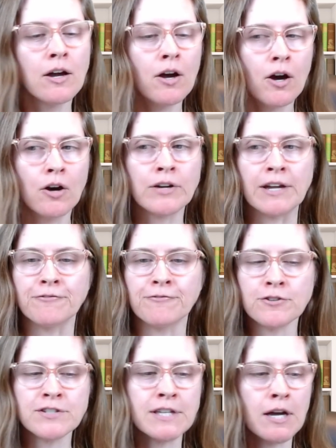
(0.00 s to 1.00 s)
Okay,
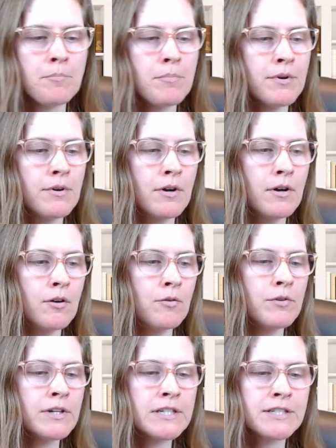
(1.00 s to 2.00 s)
first up,
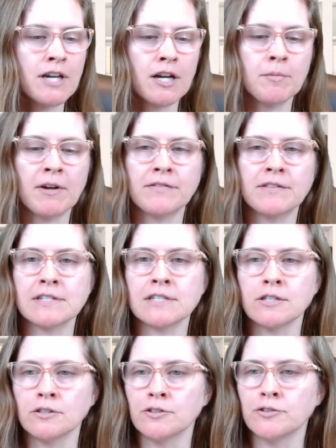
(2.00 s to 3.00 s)
we're going to talk about this
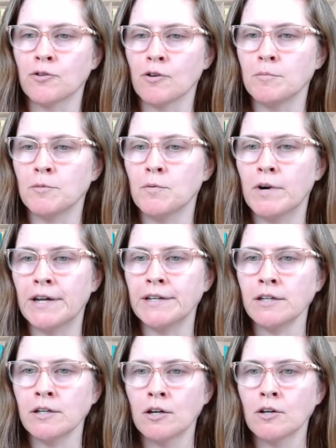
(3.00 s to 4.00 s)
little adorable one
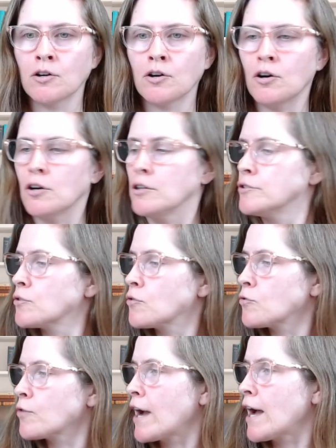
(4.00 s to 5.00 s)
called
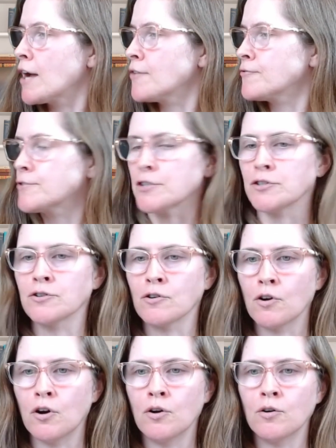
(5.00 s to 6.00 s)
Craft Your
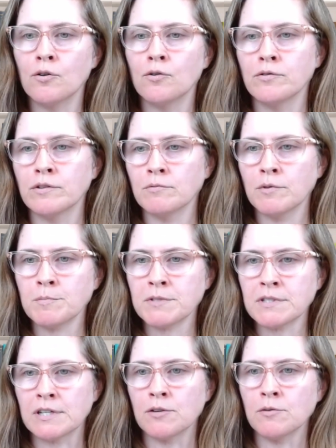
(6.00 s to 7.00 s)
Own,
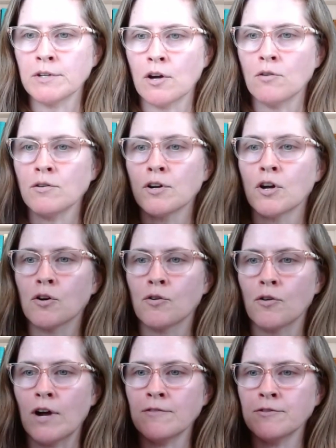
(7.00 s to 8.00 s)
here we go.
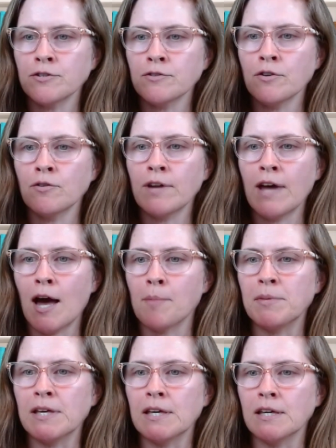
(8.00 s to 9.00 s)
Craft Your Own
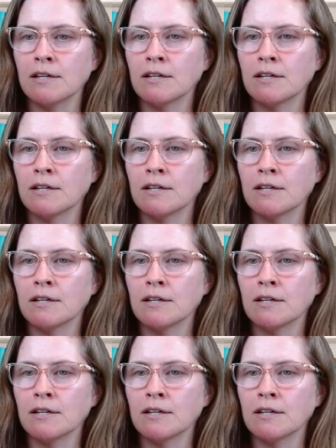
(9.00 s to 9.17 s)
Happy.